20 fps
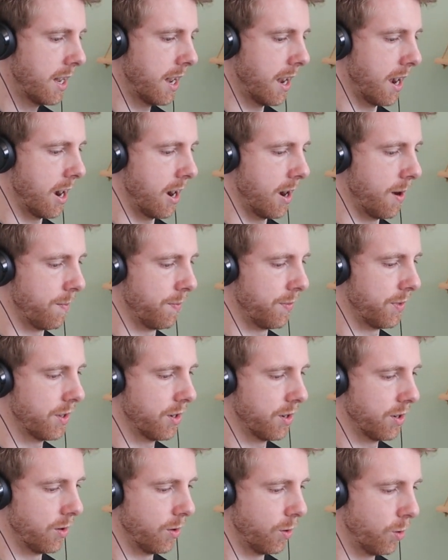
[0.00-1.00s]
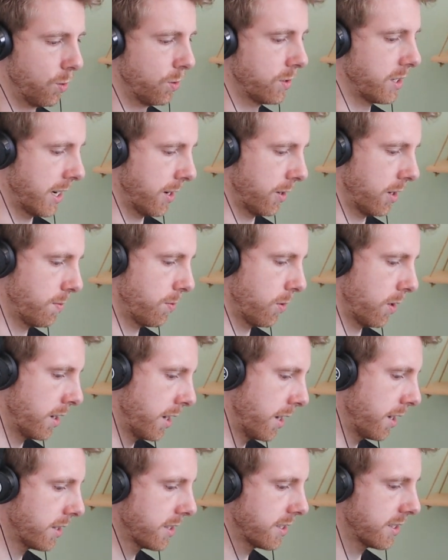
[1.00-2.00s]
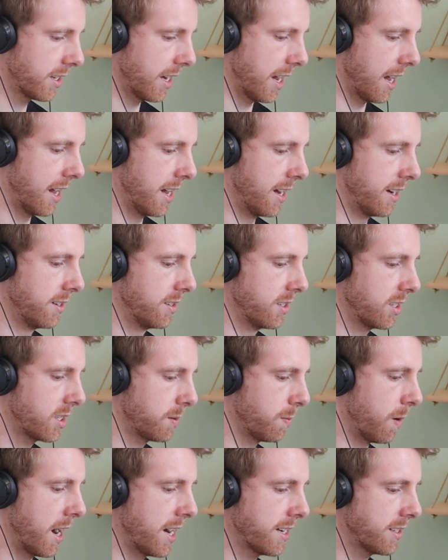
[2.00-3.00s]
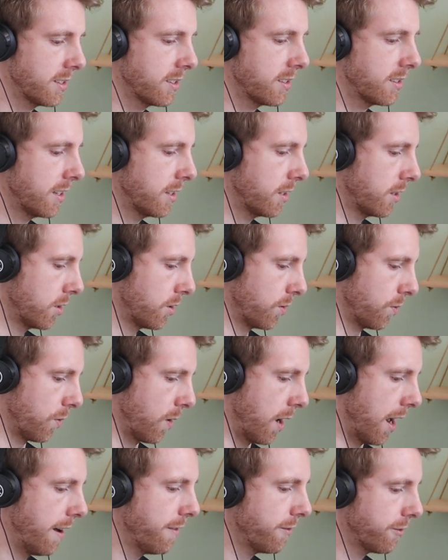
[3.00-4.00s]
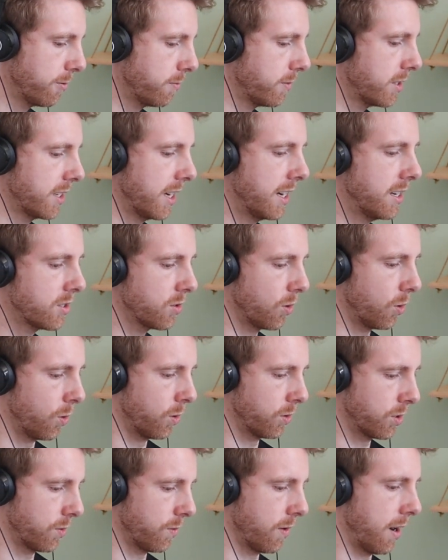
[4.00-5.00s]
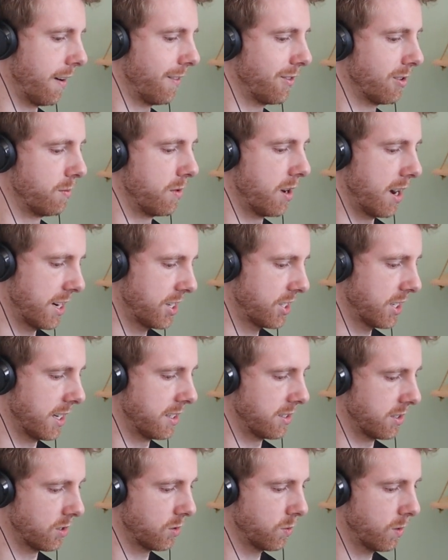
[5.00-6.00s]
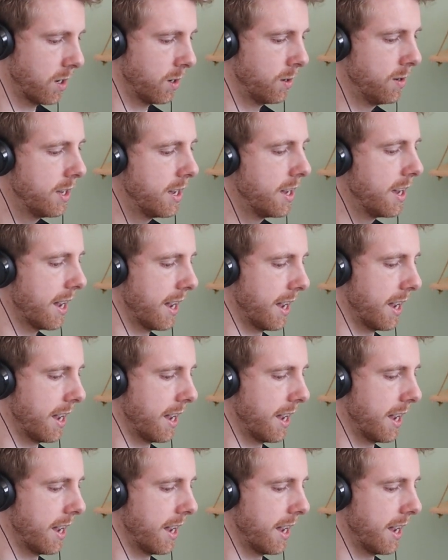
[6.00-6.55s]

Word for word: Um, all dairy products and spices that are derived from seeds or derived from nightshades as well.